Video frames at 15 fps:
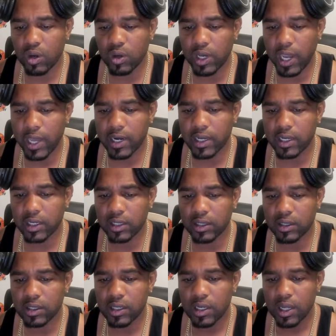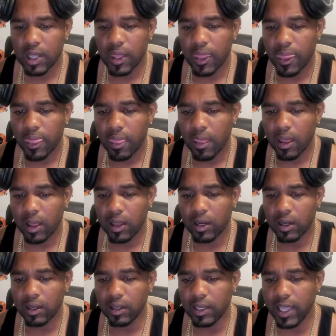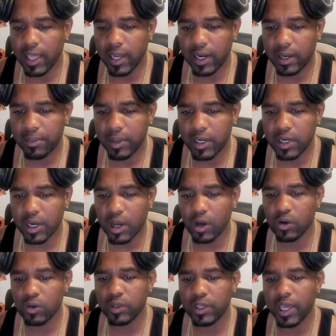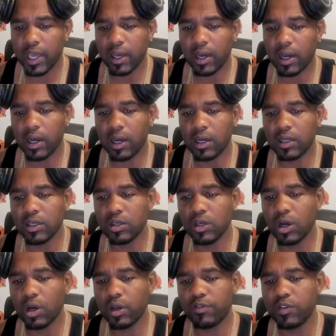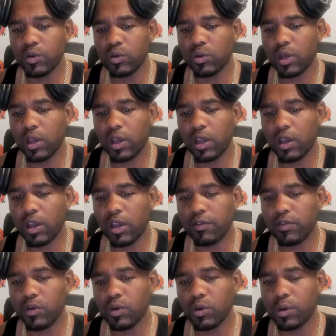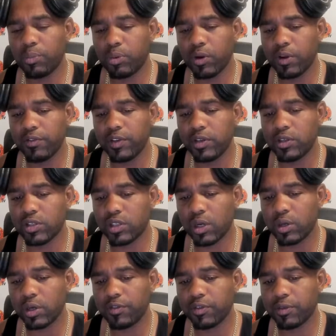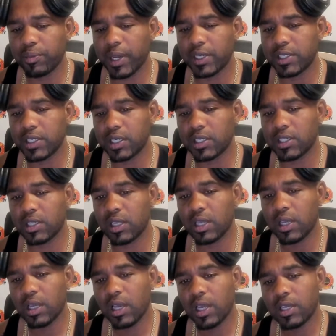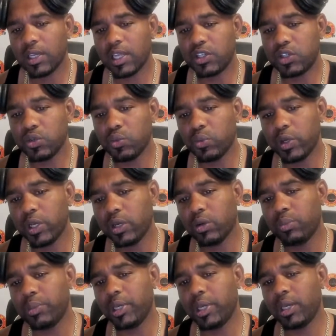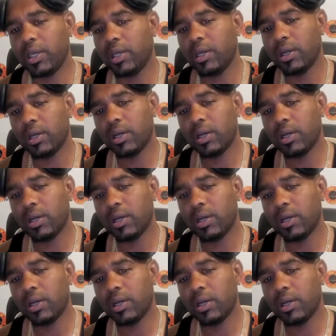kind of let it be known that if you are privy to certain information, is that you will be